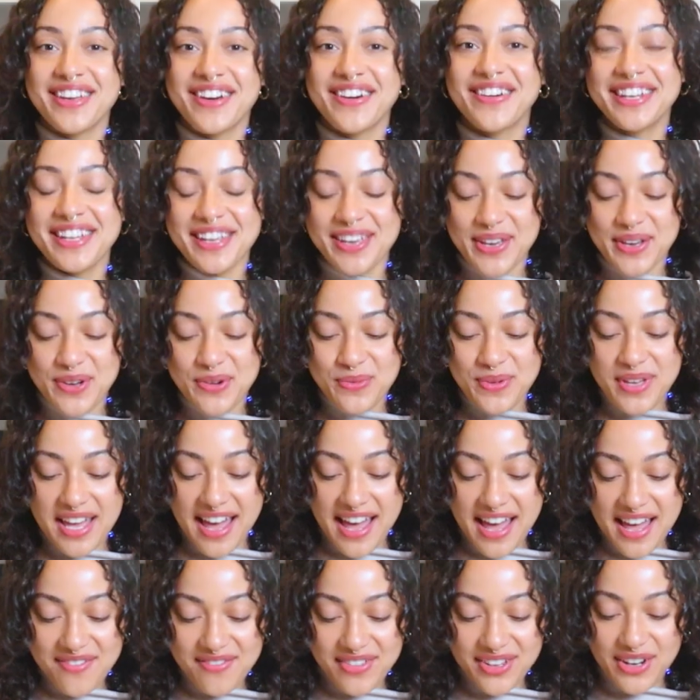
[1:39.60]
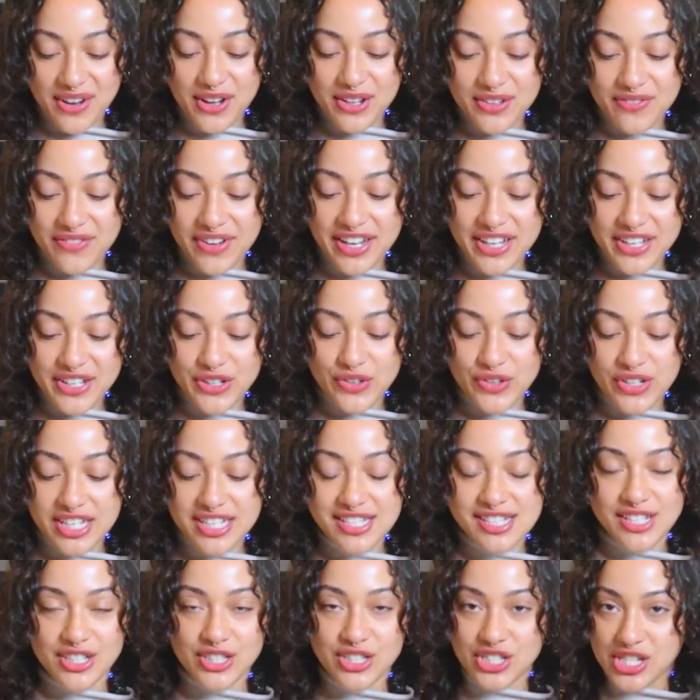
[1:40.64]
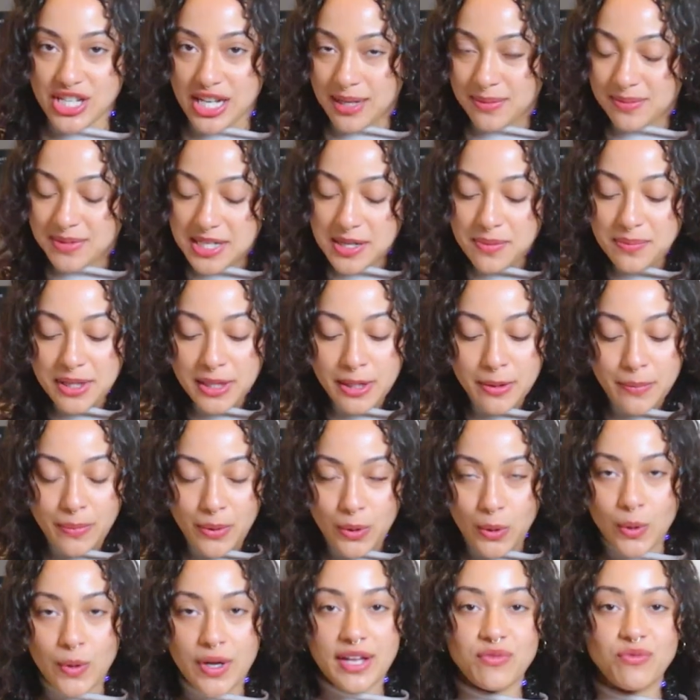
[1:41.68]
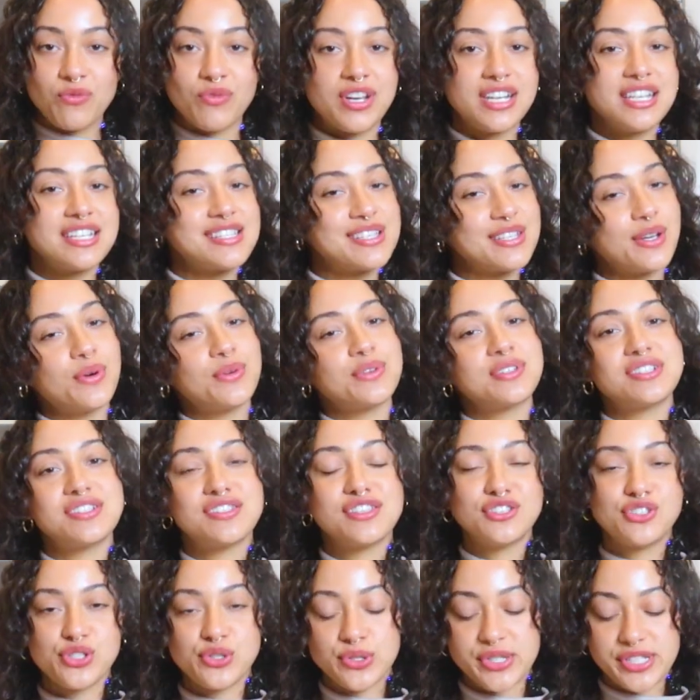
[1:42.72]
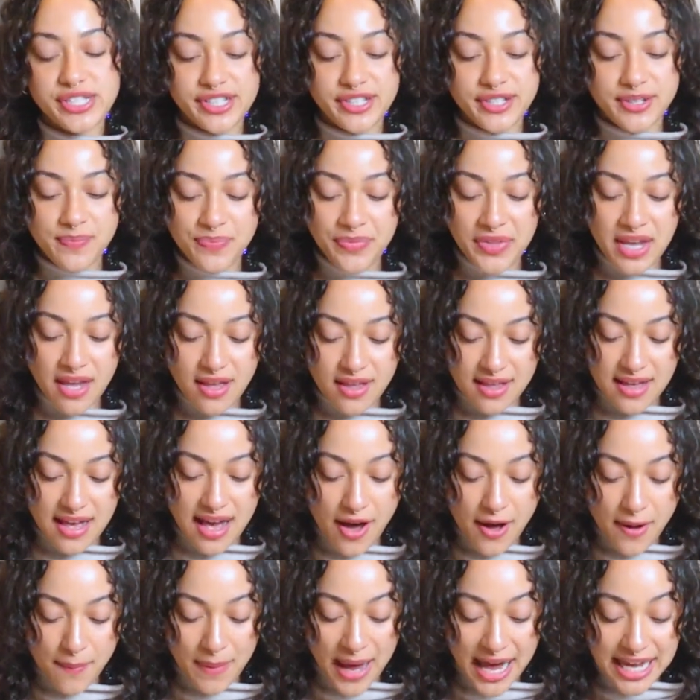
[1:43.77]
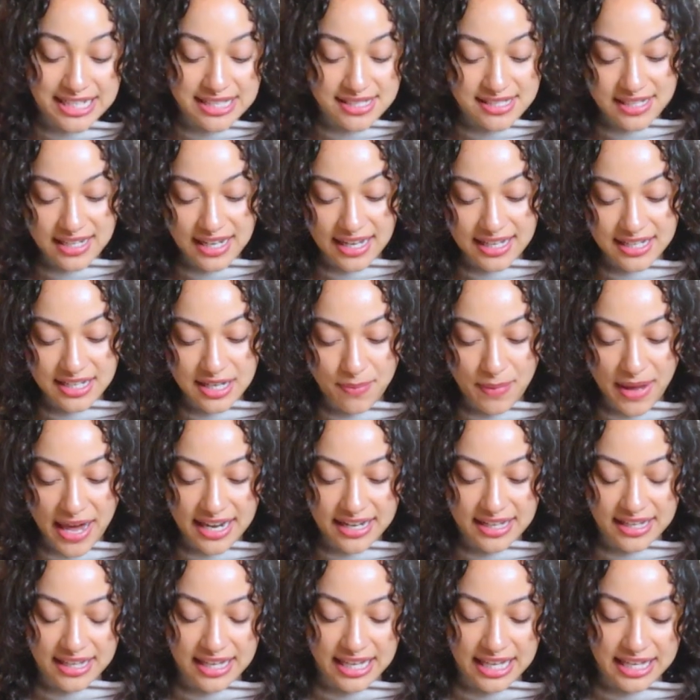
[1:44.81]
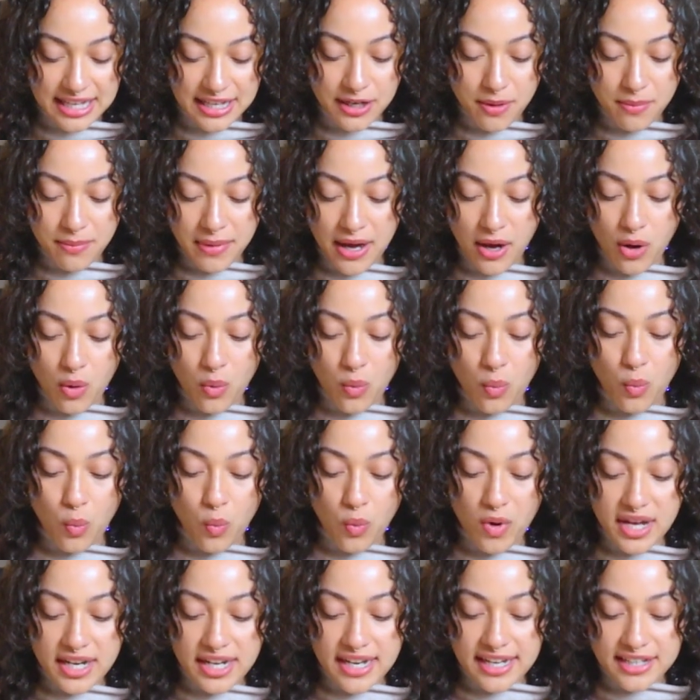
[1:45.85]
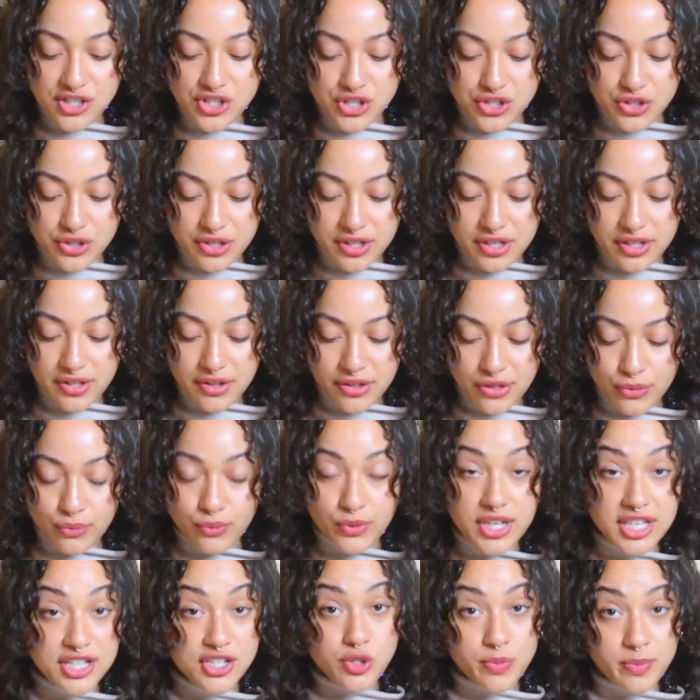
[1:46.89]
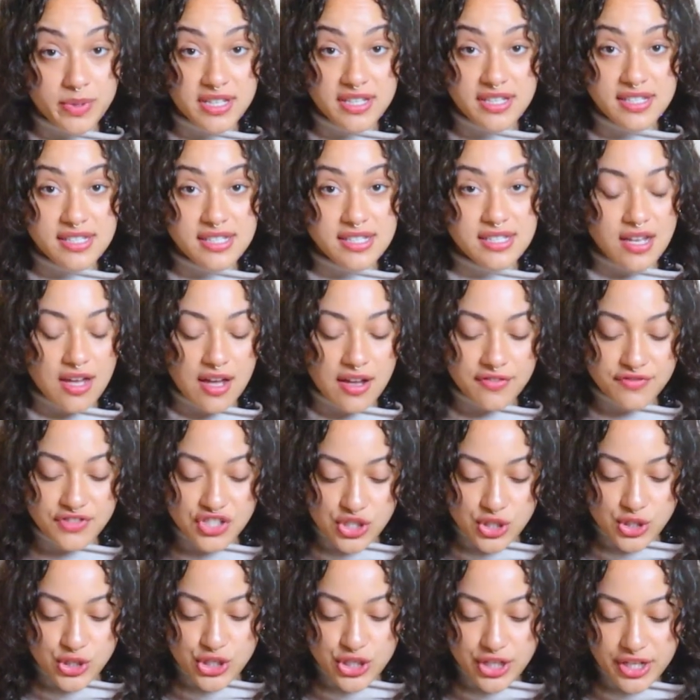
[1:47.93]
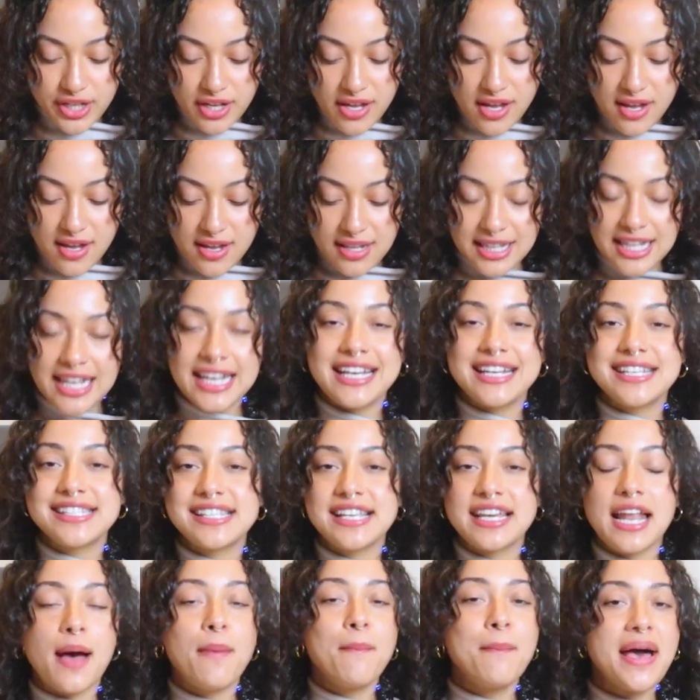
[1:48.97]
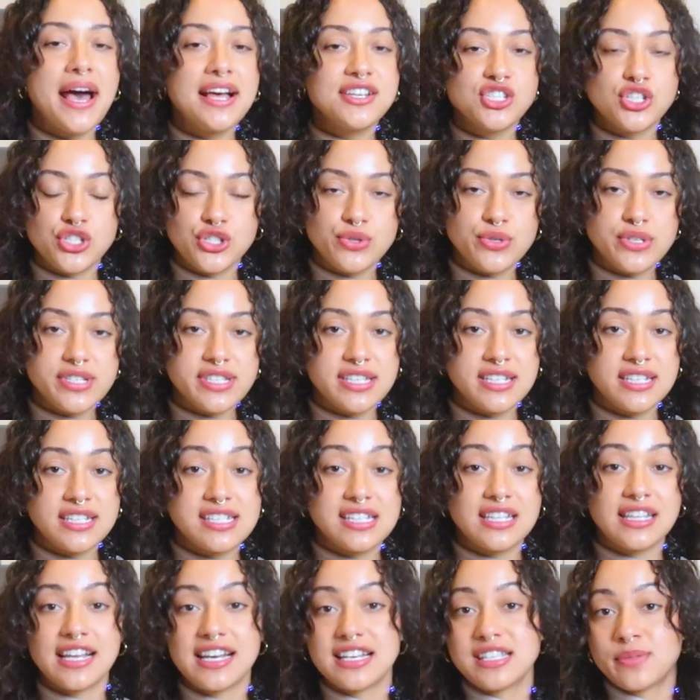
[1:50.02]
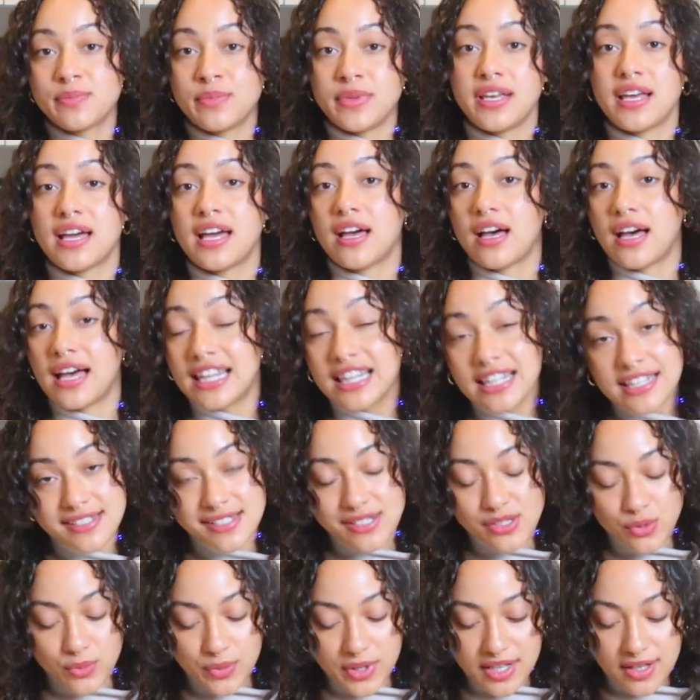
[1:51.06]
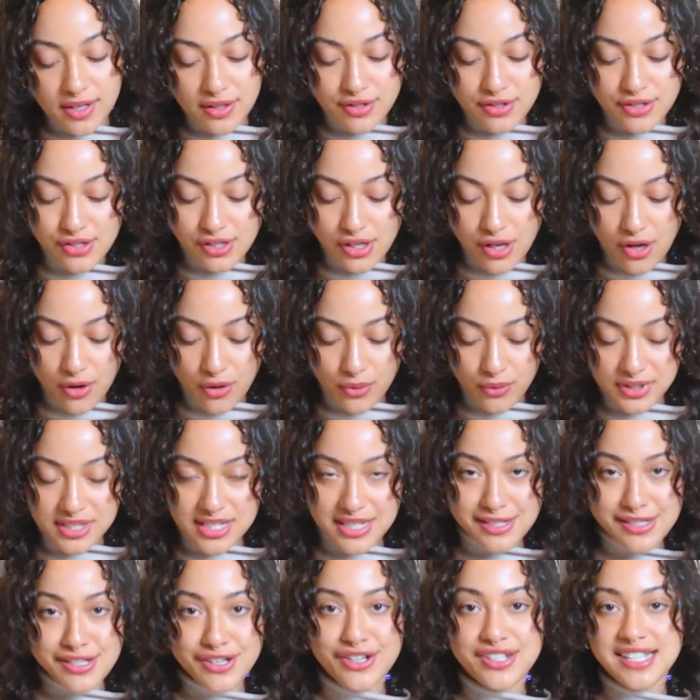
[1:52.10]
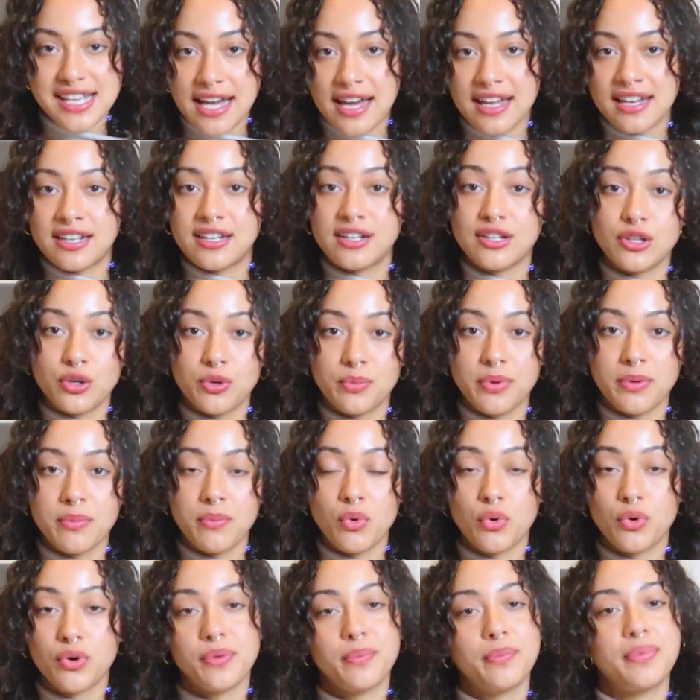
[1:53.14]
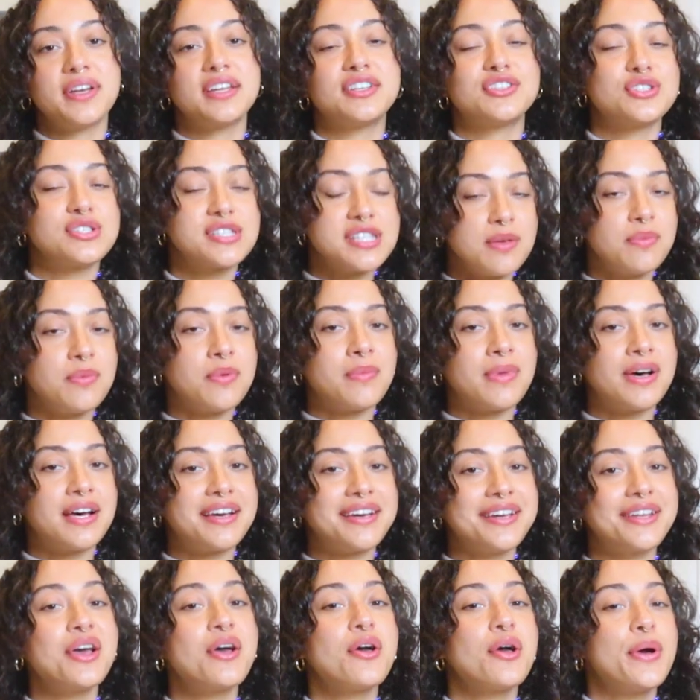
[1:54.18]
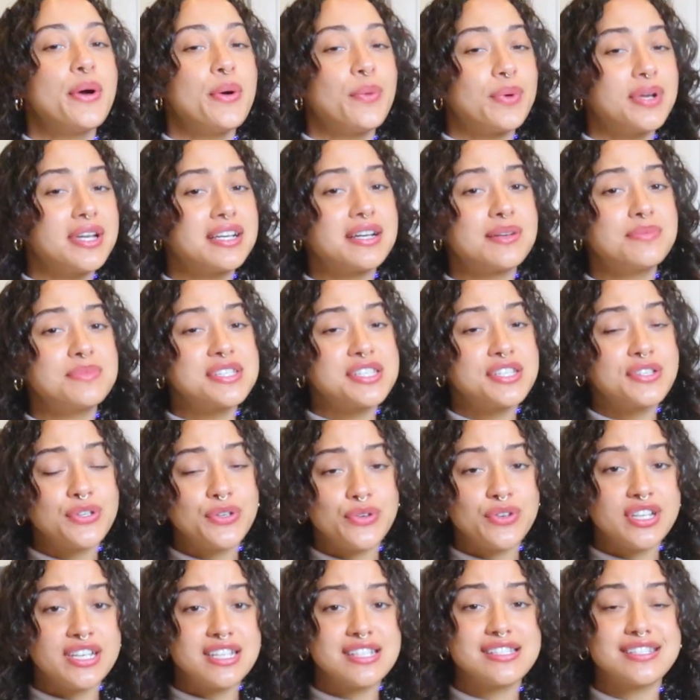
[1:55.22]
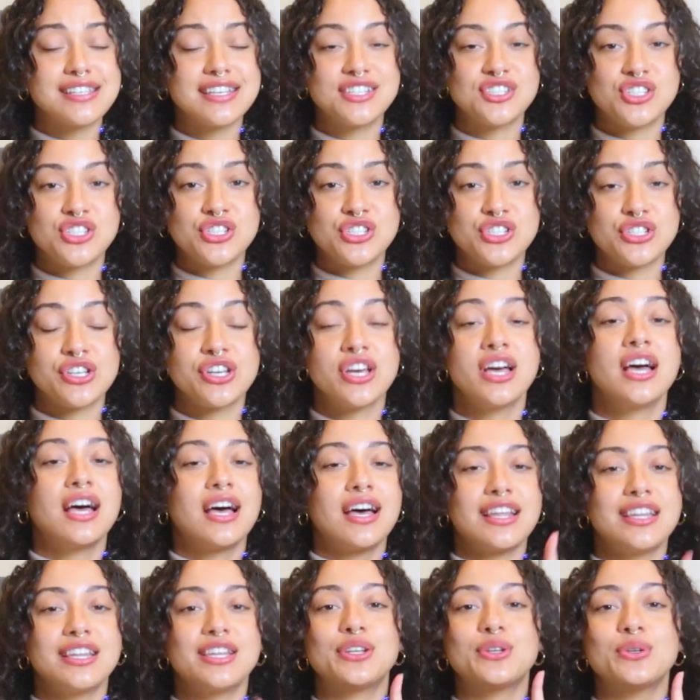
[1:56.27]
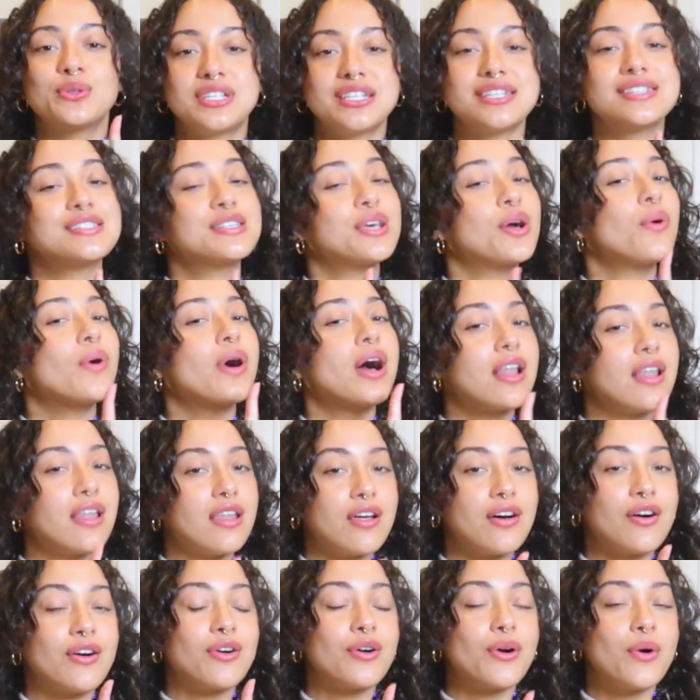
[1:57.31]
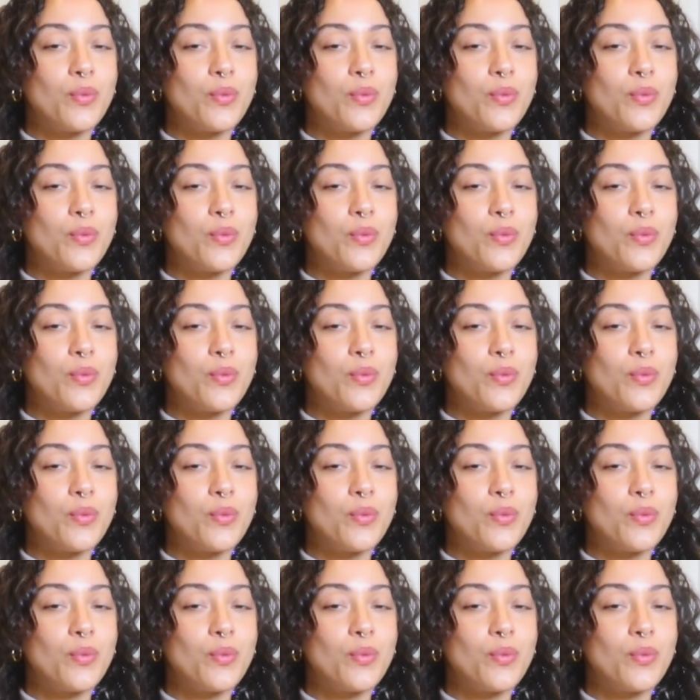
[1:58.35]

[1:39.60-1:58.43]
y'all, and here we have it. All of our ingredients are chopped up in the bowl and ready to go into the juicer. I did end up adding in about 1 extra 3-inch piece of ginger. Like I said, I'm batch juicing to last me at least a week, so it doesn't hurt to add in a little bit more. But just keep in mind, when it comes to ingredients like ginger, a little does go a long